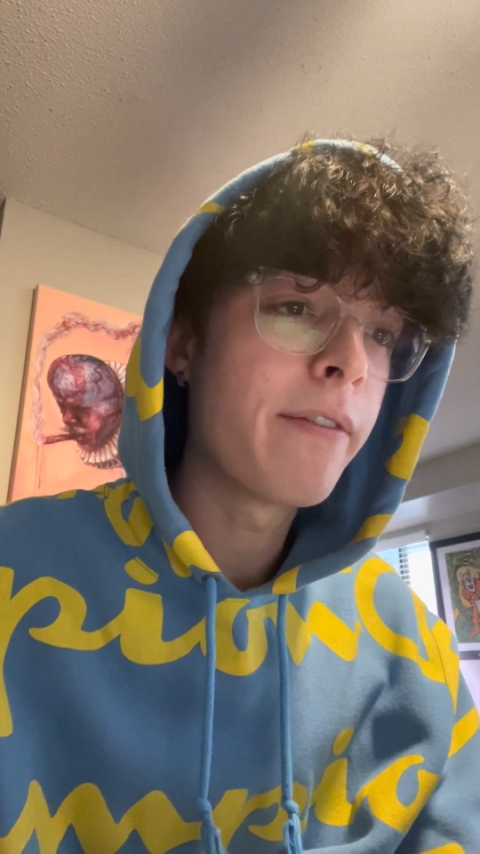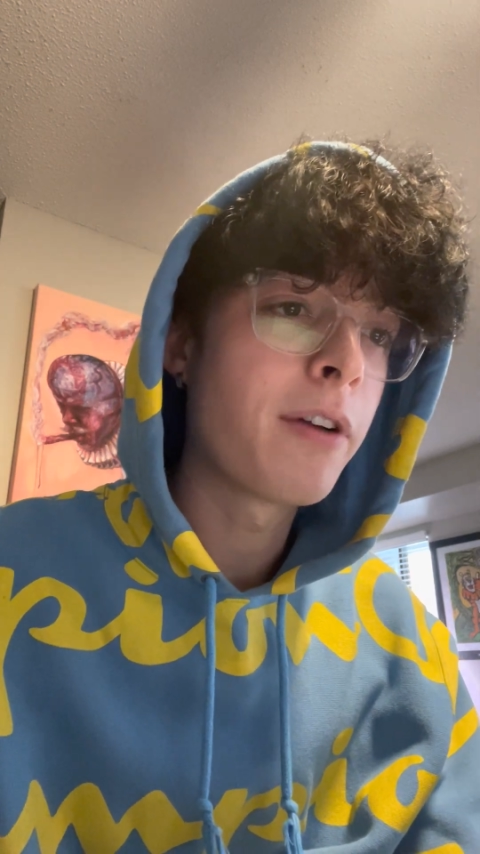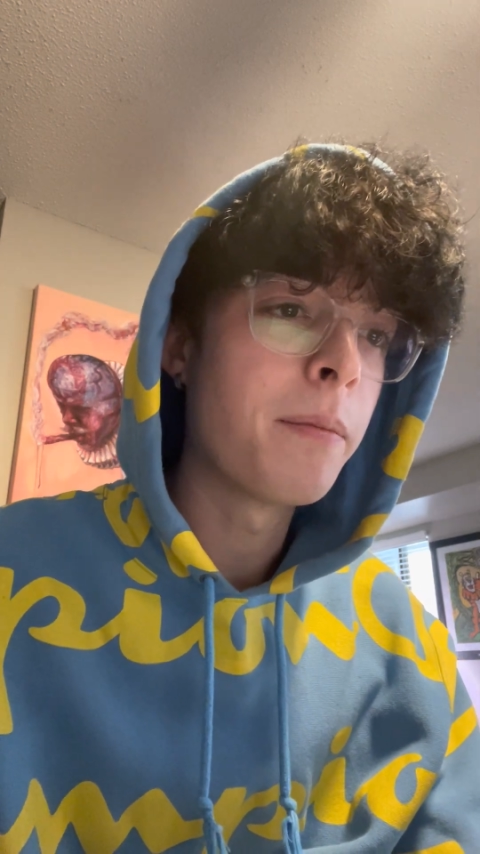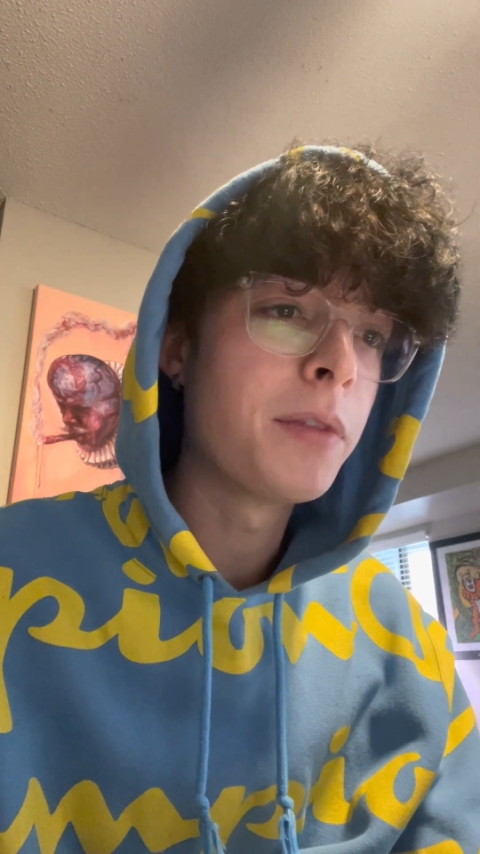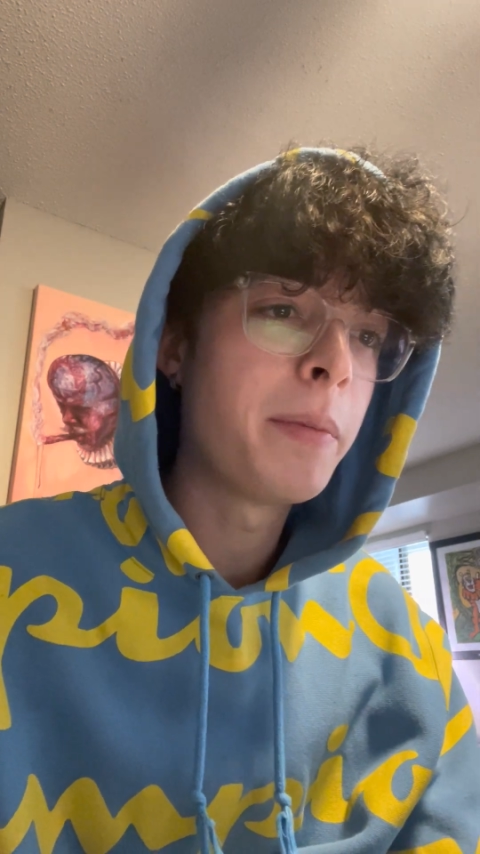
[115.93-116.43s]

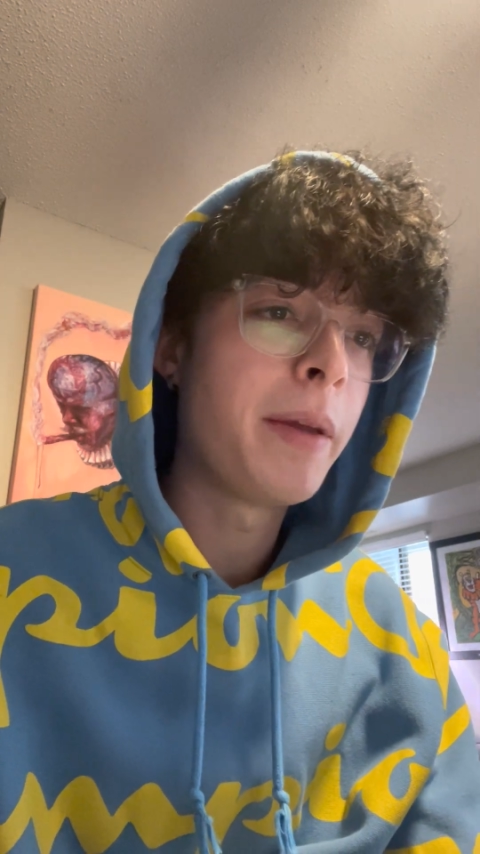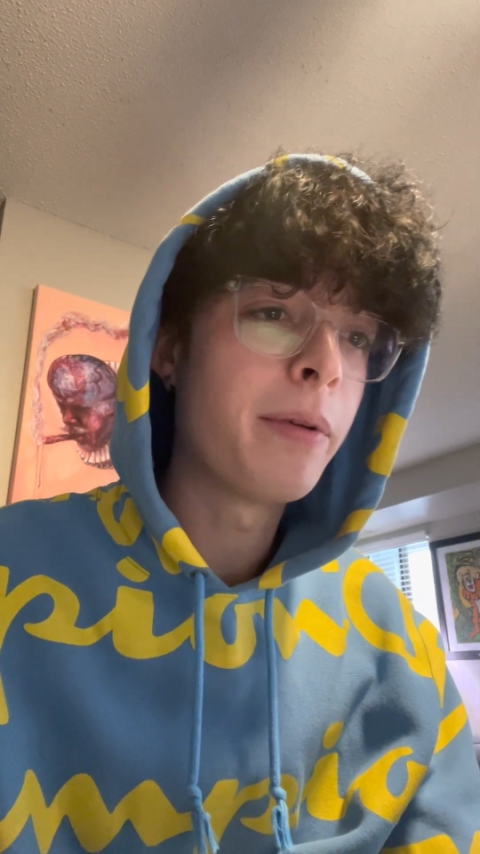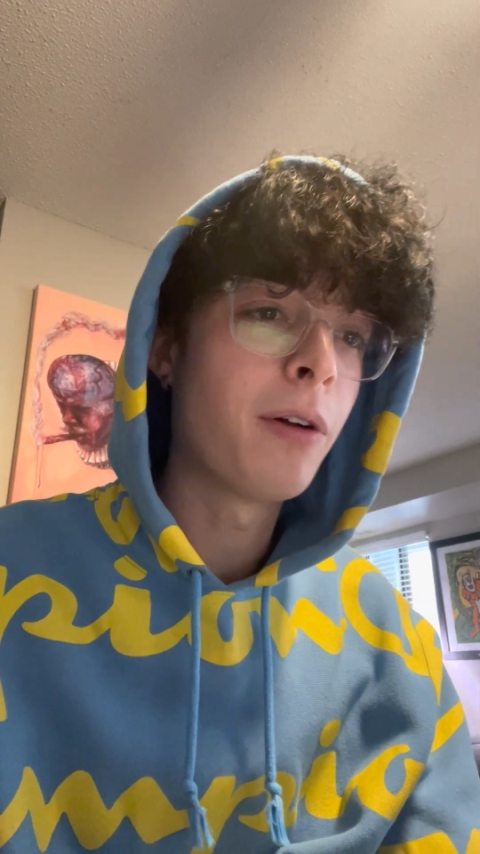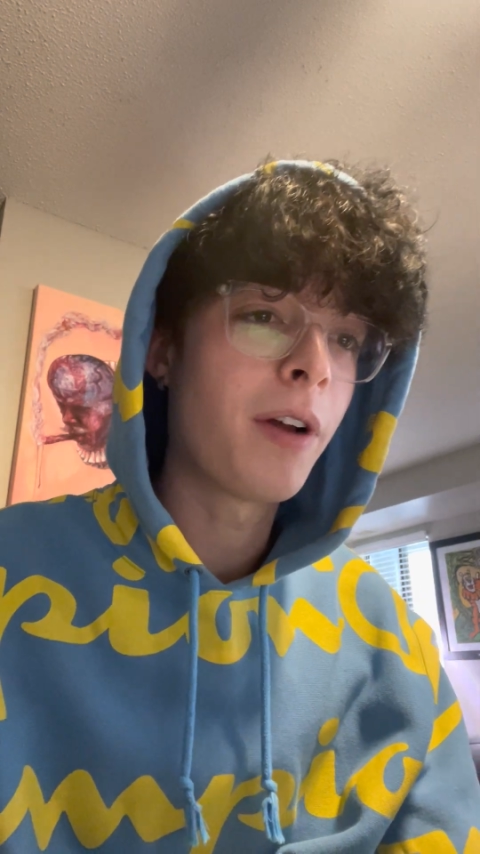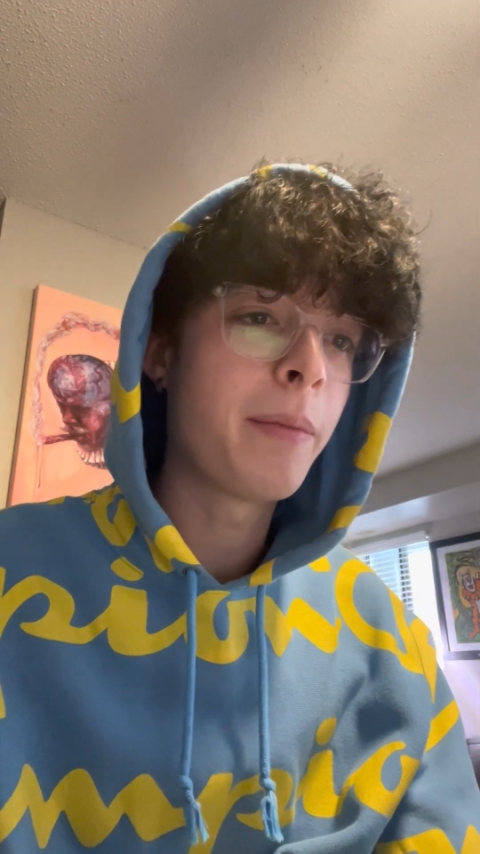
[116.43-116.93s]
from the
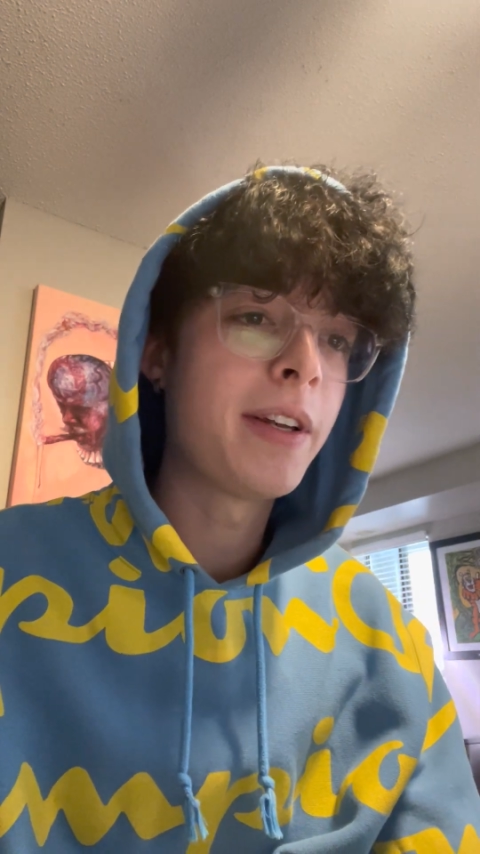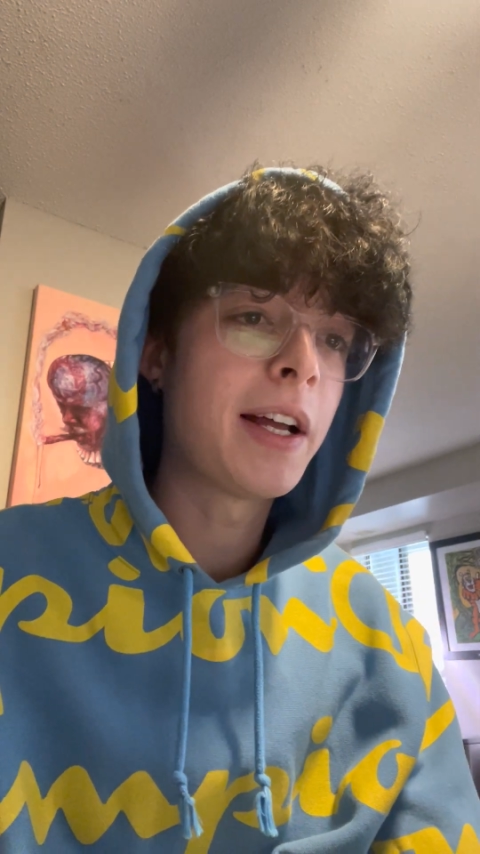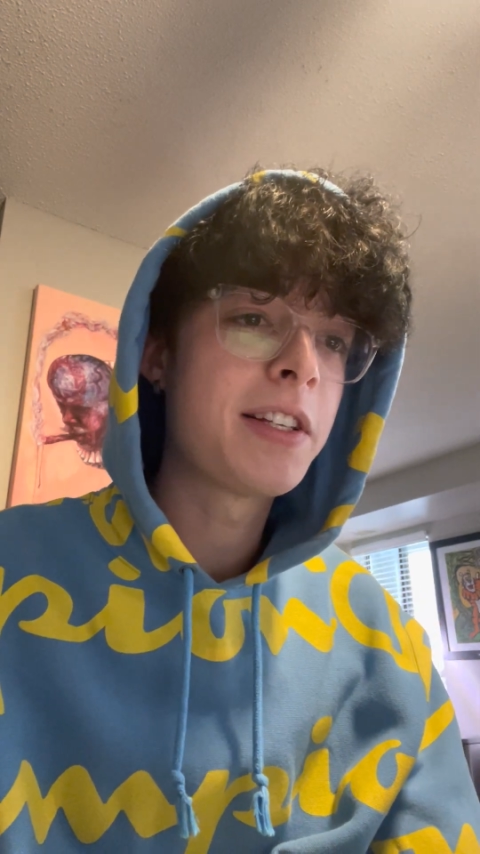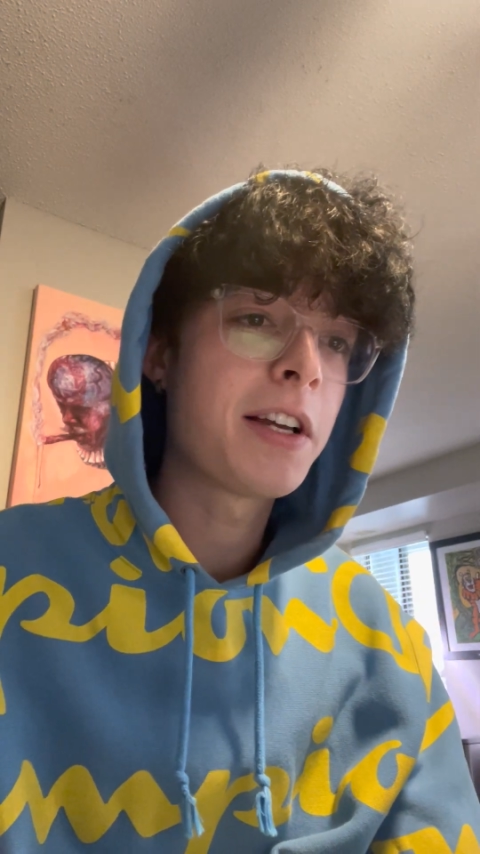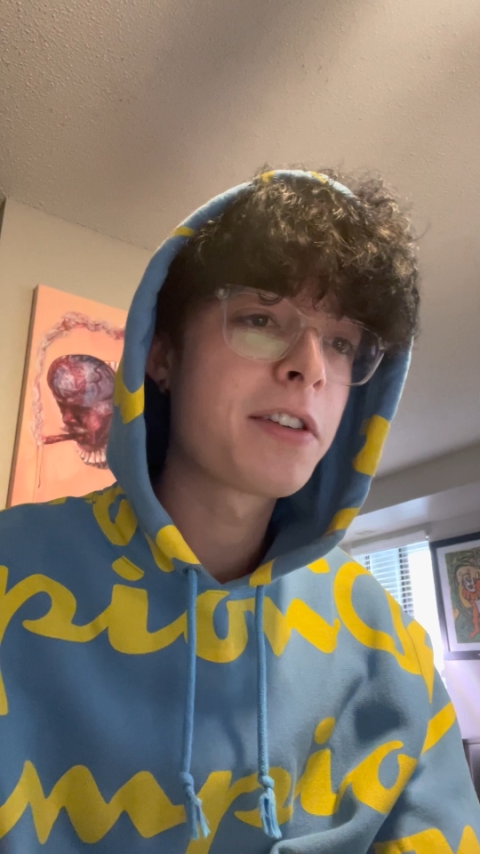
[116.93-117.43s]
people around my
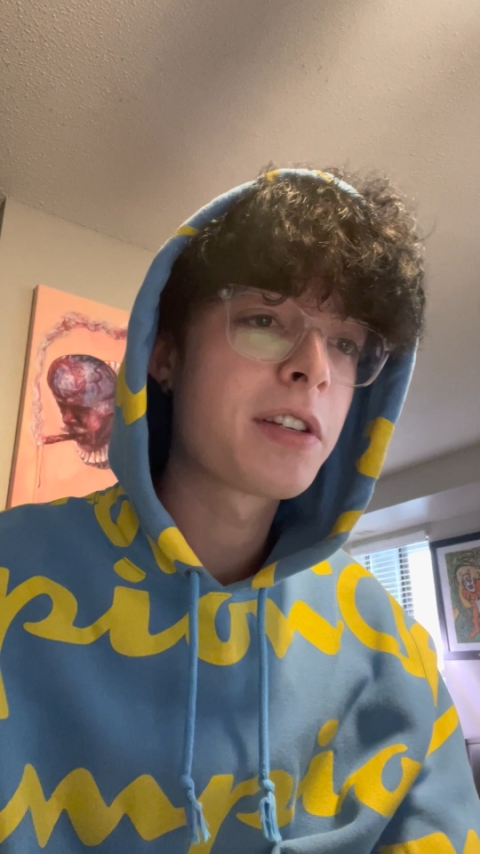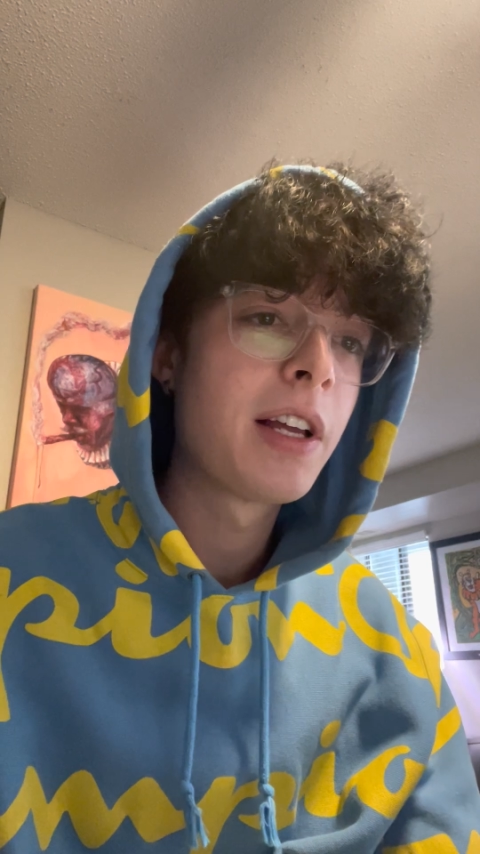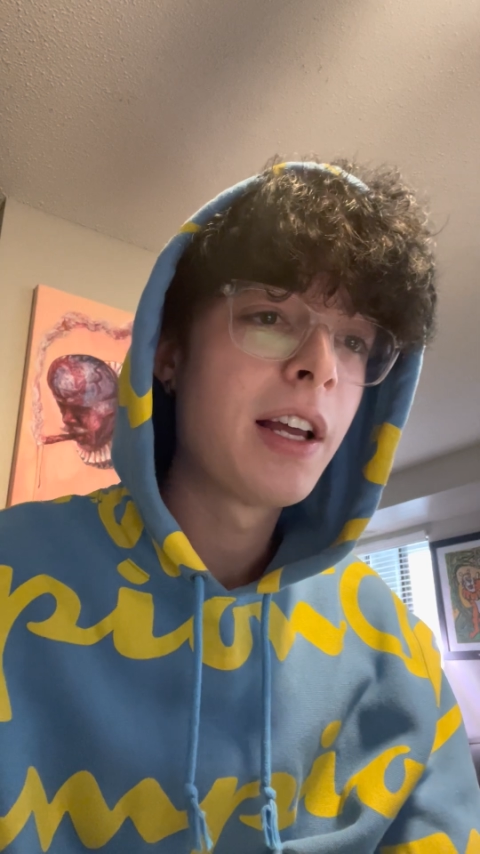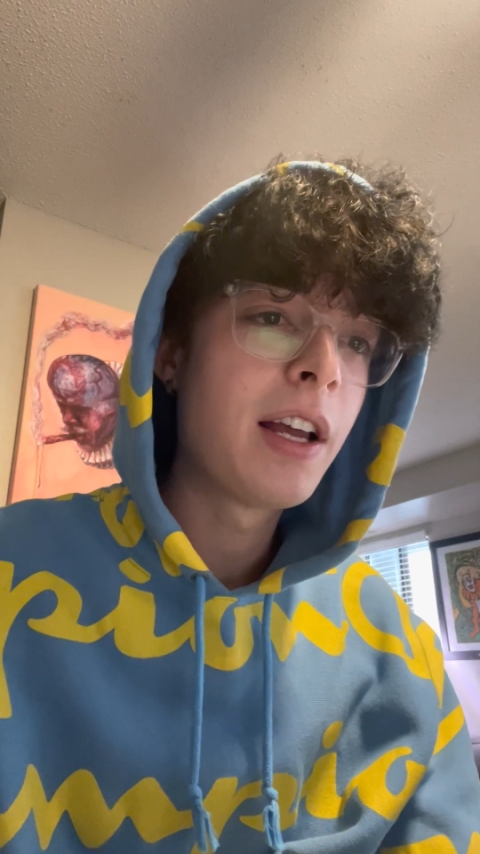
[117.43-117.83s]
dad's house.